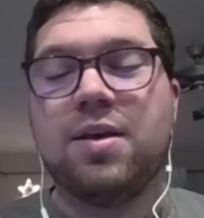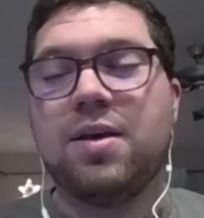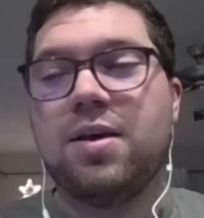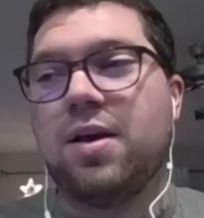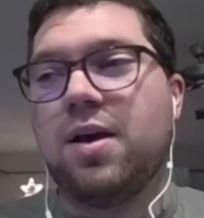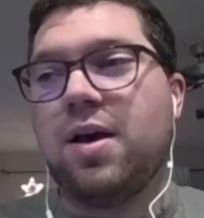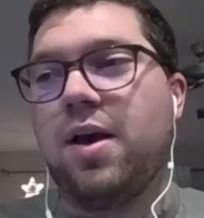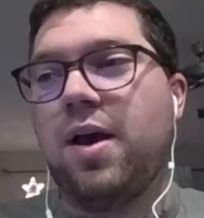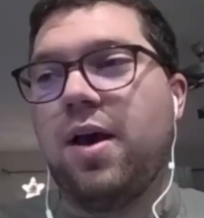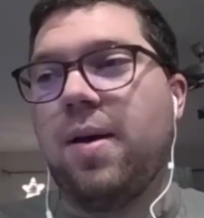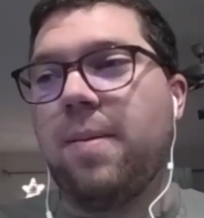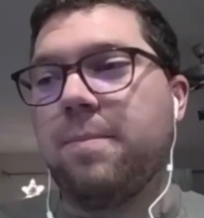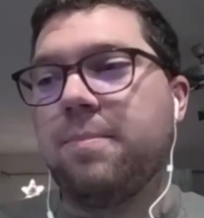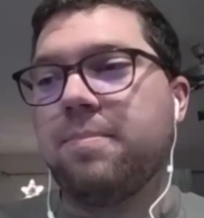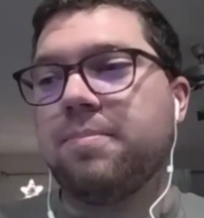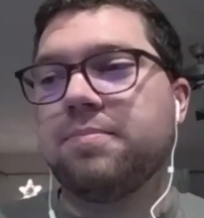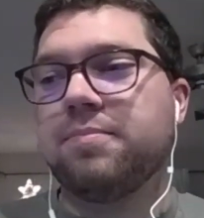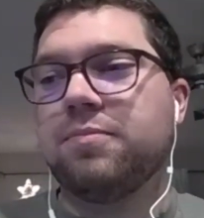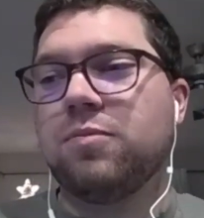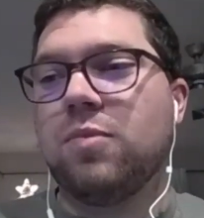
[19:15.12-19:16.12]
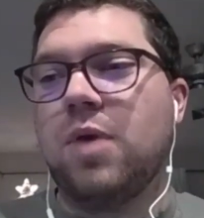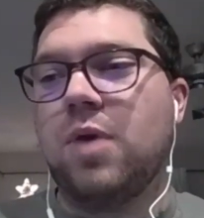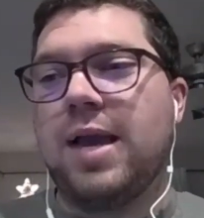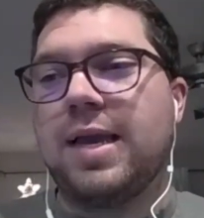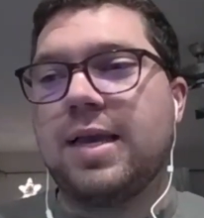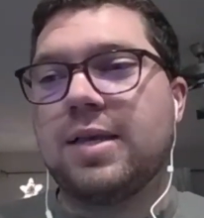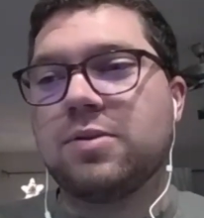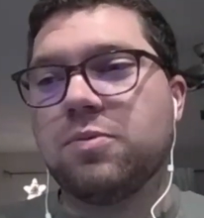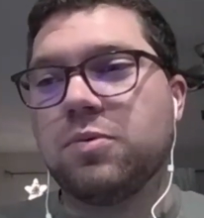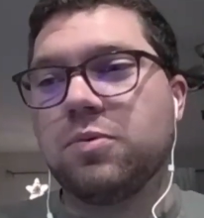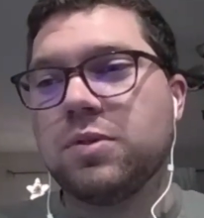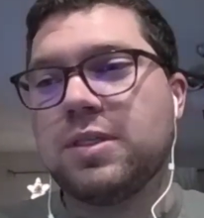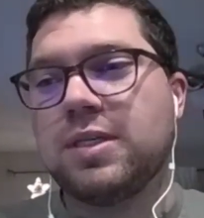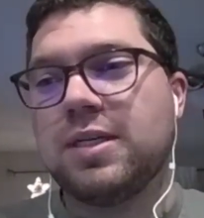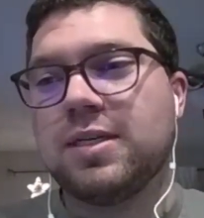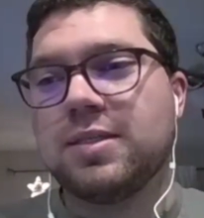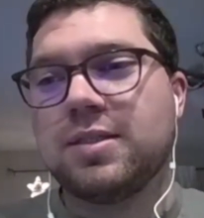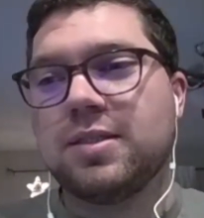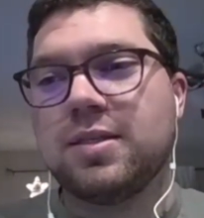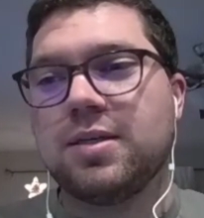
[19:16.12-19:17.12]
I guess we'll see
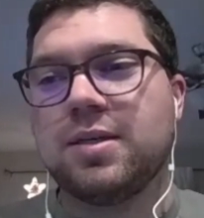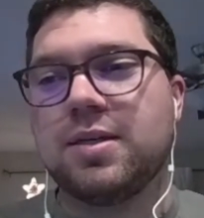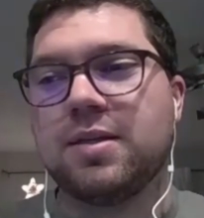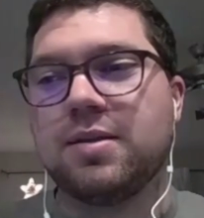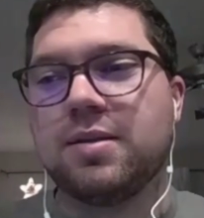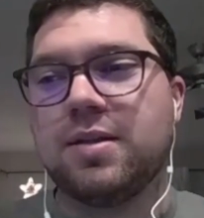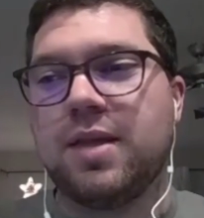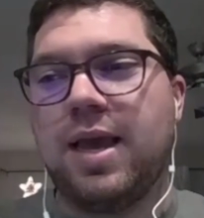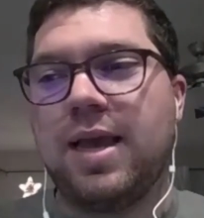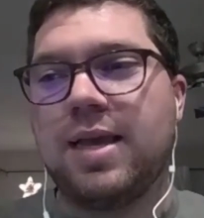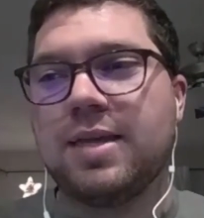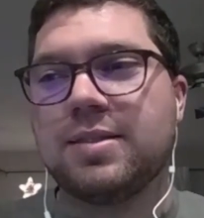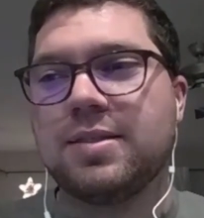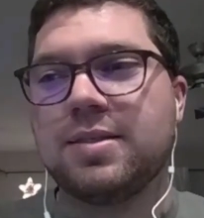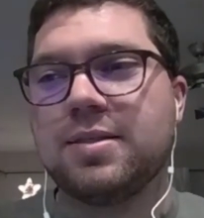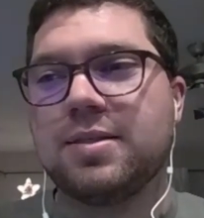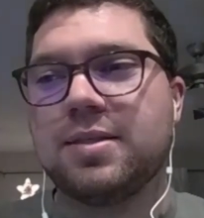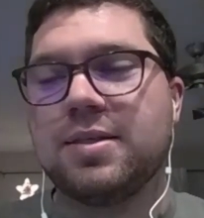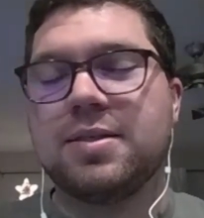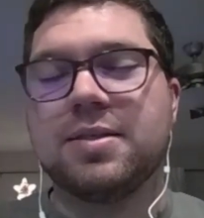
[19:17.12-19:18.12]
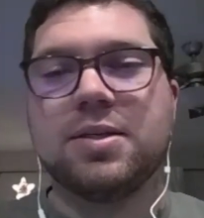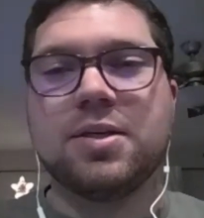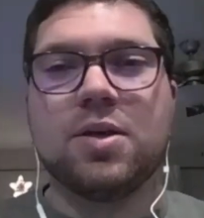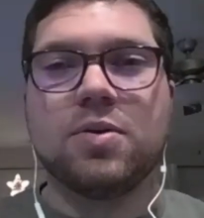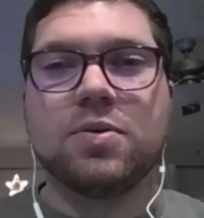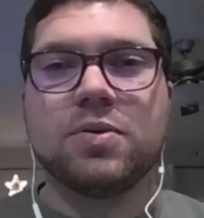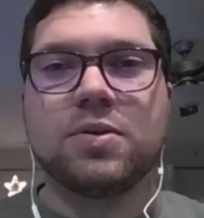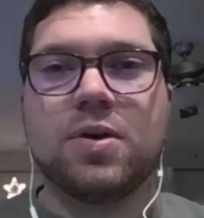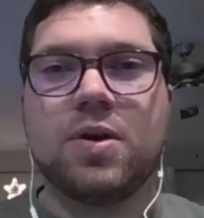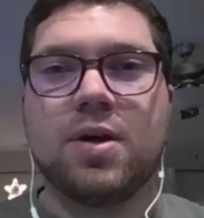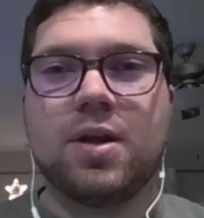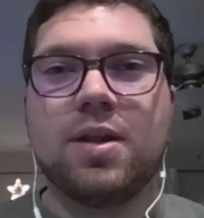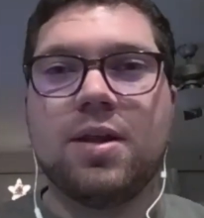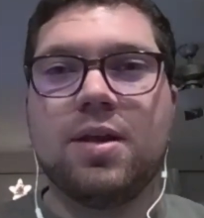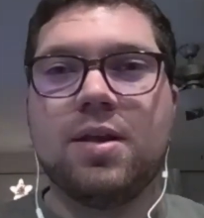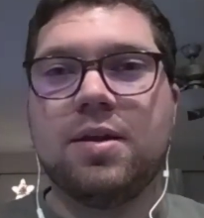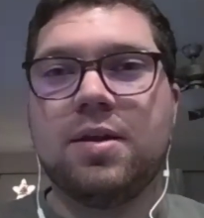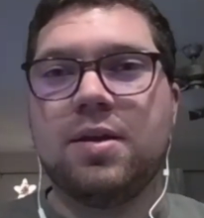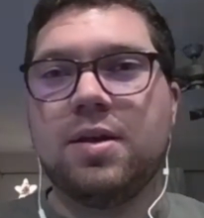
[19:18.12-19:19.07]
as the season goes on.